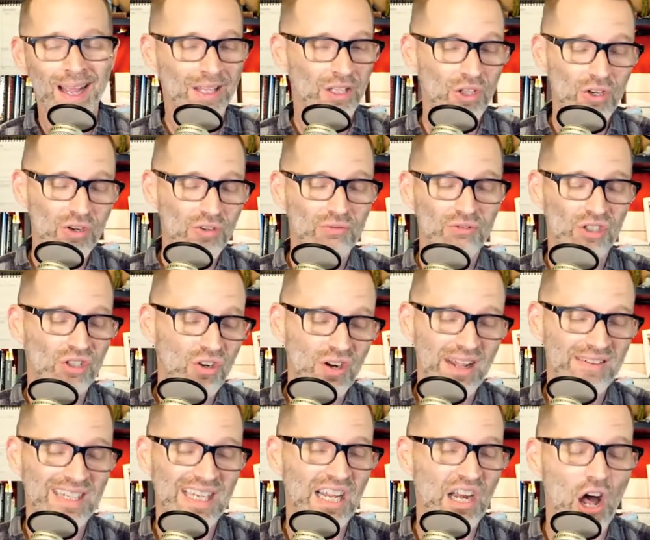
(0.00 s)
You don't you don't
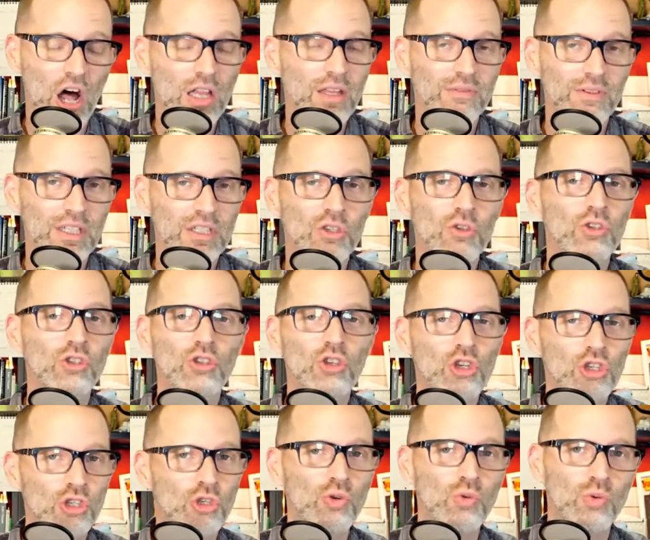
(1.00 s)
have to get all of it. You can
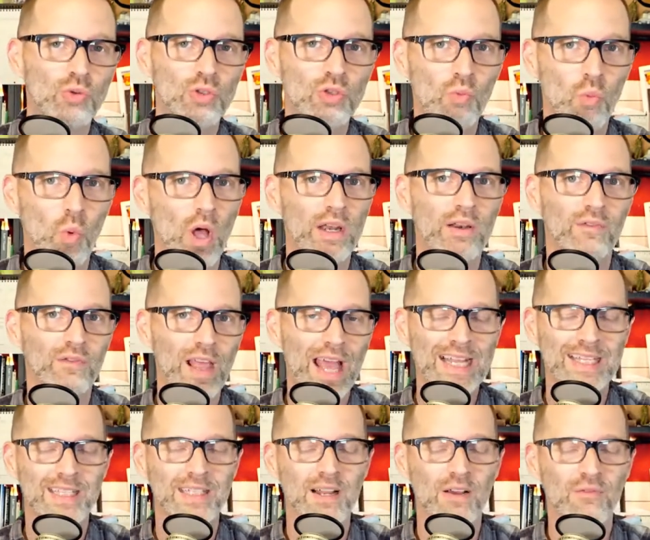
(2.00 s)
choose what of
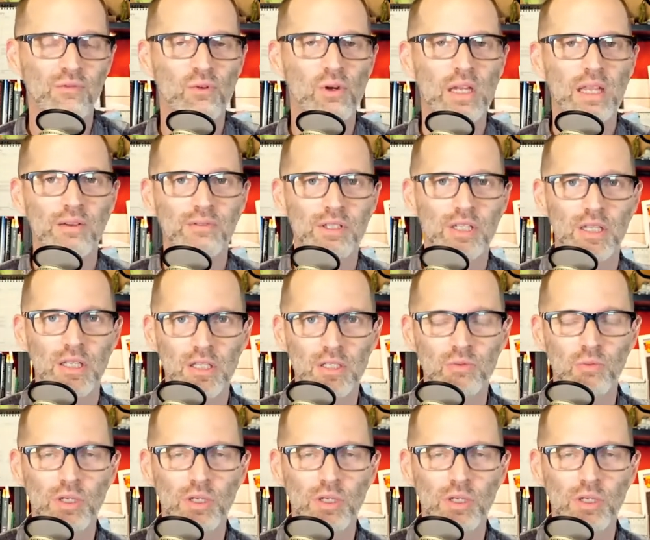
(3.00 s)
that stuff we're giving you this